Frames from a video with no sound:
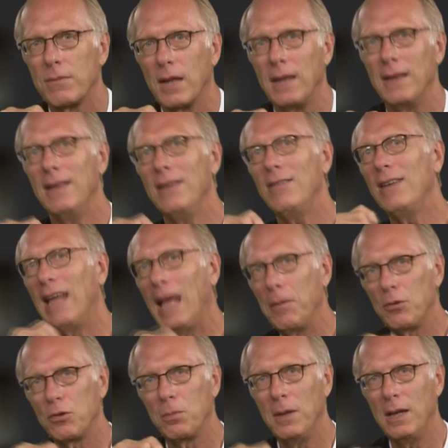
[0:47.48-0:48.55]
This enables
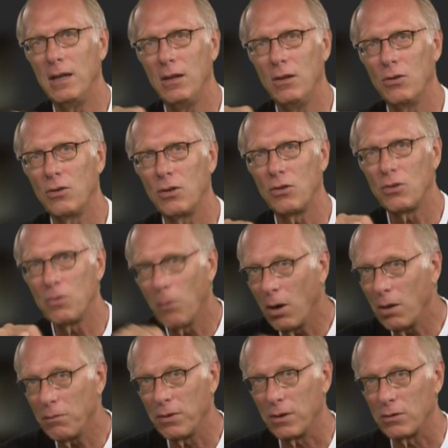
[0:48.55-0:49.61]
me to use a smart
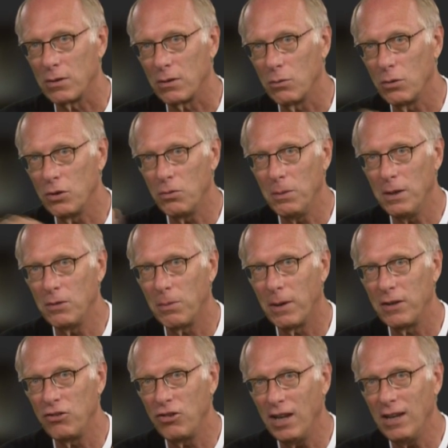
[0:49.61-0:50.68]
filter, which means my
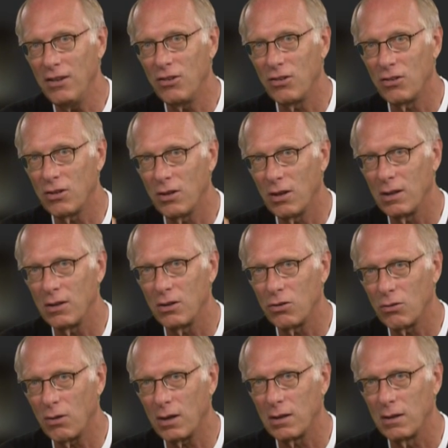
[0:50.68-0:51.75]
changes are
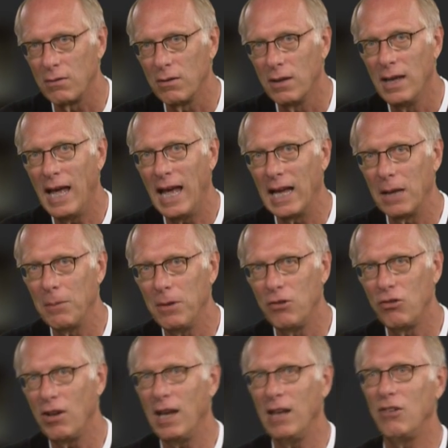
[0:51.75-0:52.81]
non-destructive and can be
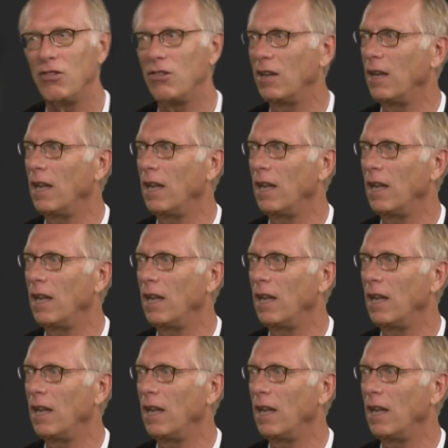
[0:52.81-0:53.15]
changed at any